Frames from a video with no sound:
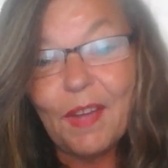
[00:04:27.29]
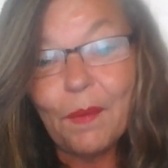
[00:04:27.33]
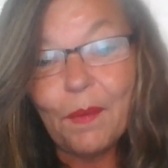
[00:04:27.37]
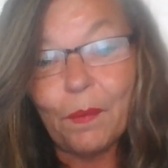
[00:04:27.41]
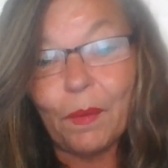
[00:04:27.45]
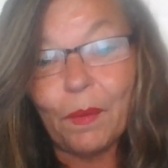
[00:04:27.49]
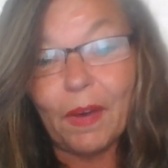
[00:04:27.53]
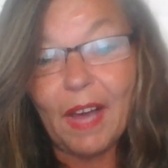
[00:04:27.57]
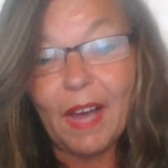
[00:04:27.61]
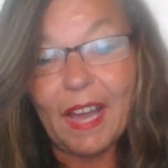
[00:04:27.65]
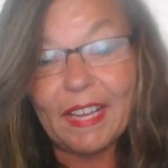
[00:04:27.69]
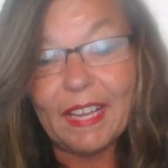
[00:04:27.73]

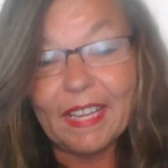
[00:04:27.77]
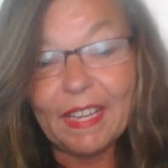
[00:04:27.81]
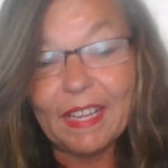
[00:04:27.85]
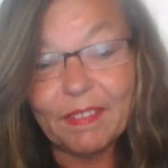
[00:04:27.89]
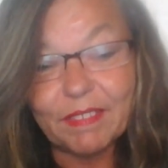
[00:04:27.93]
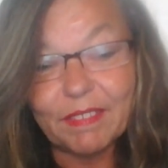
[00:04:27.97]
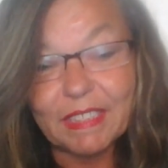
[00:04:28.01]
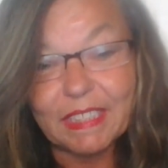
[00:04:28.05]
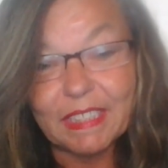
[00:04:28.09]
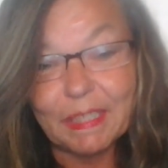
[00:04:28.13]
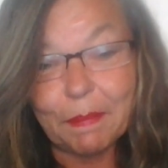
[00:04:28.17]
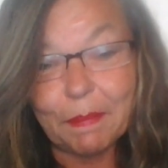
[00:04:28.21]
Well, I
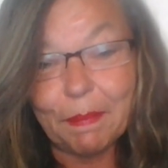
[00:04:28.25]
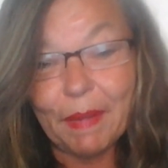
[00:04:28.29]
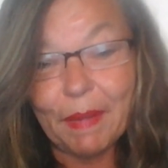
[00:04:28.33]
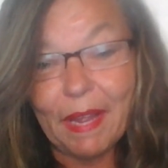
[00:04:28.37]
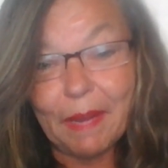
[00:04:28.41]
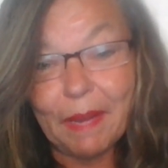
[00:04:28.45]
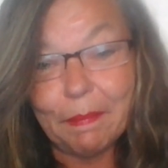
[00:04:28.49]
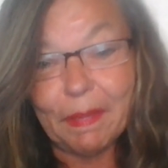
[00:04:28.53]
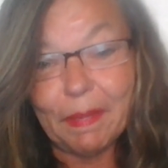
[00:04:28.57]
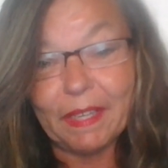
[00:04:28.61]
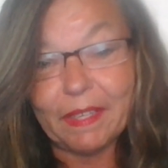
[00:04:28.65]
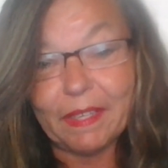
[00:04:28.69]
have to sit
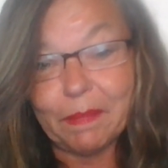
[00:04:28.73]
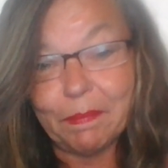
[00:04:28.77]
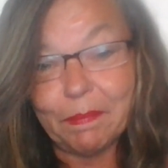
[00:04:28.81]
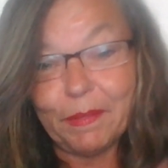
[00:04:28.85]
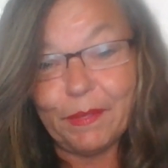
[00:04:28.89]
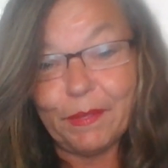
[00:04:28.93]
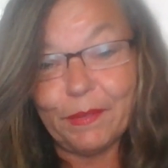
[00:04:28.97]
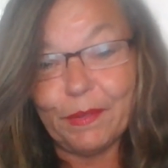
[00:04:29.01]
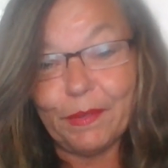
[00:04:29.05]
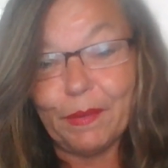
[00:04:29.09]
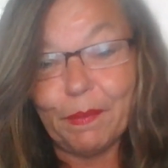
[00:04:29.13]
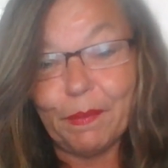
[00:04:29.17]
behind my
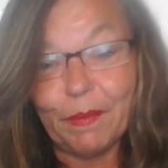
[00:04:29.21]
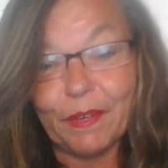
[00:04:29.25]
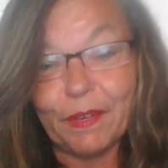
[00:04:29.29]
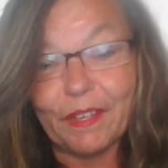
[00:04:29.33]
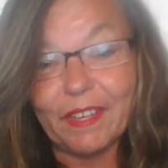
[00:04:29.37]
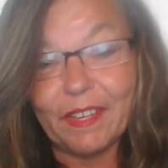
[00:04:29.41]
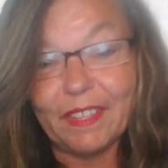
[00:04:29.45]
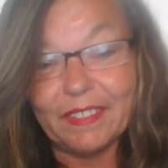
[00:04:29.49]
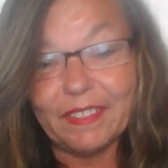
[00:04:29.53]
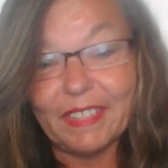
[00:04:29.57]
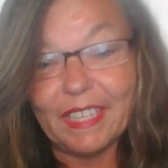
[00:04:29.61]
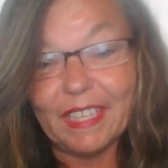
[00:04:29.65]
computer and
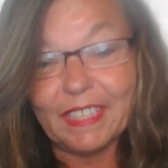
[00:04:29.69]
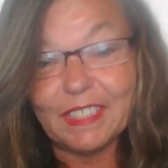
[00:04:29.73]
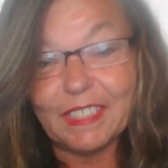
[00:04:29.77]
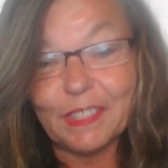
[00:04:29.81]
work all day,